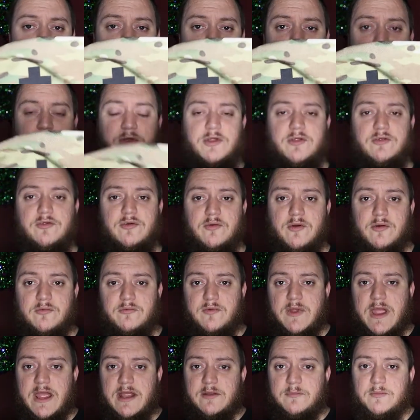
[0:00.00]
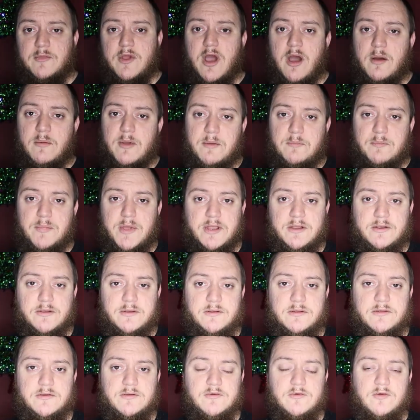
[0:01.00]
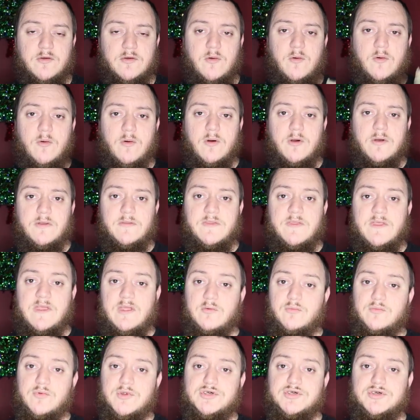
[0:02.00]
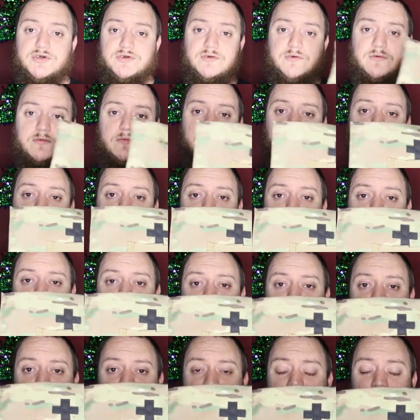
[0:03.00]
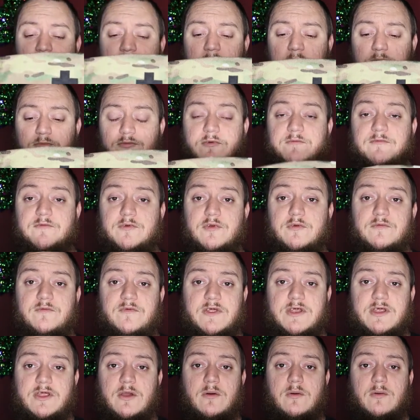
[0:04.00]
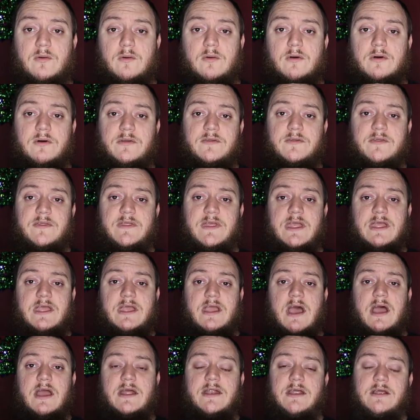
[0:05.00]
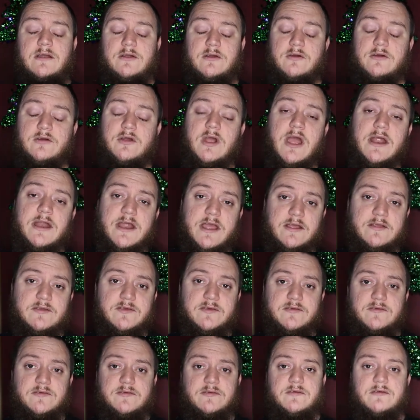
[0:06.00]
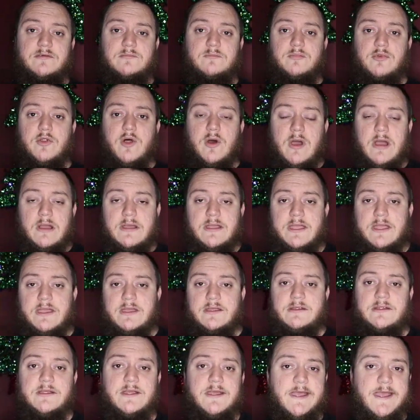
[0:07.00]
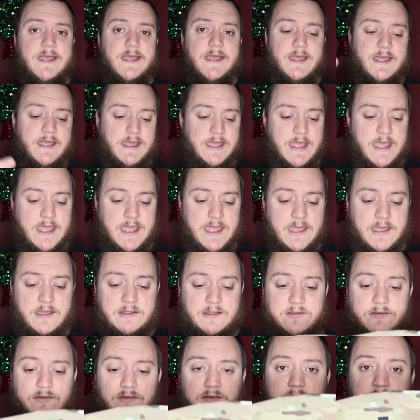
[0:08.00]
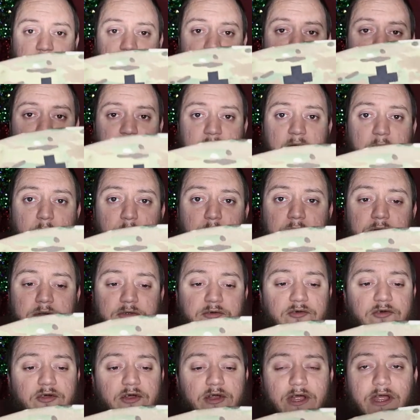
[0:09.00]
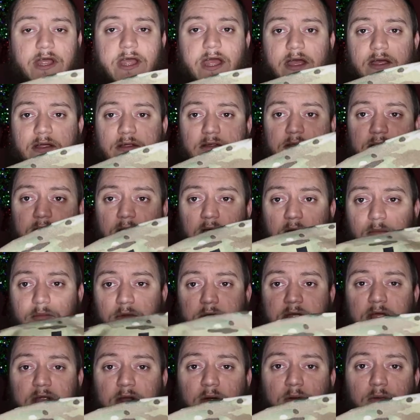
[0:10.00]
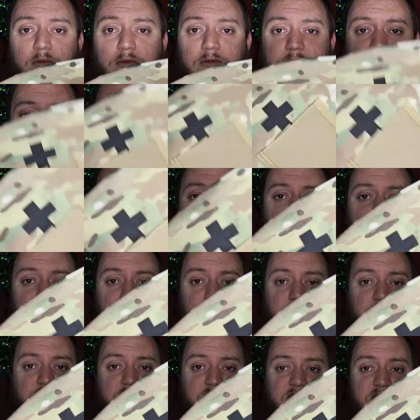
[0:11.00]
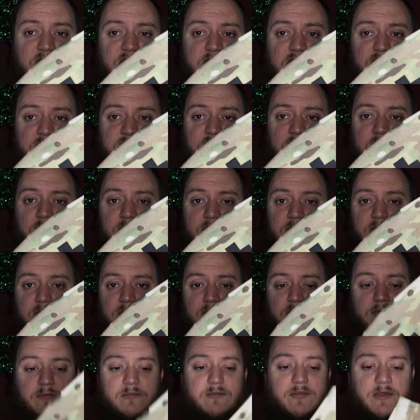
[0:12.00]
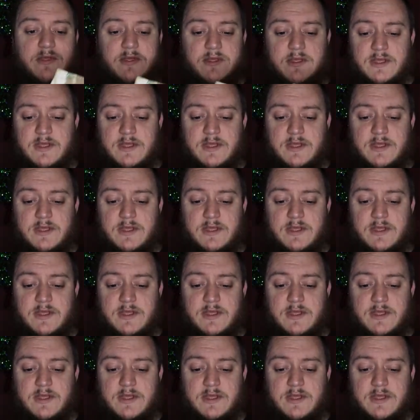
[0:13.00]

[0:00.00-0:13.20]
we're going to do a random comment picker on the original review video on the Kydex blowout kit, and that winner is going to get, I'm going to get a hold of them. We're going to send this out to them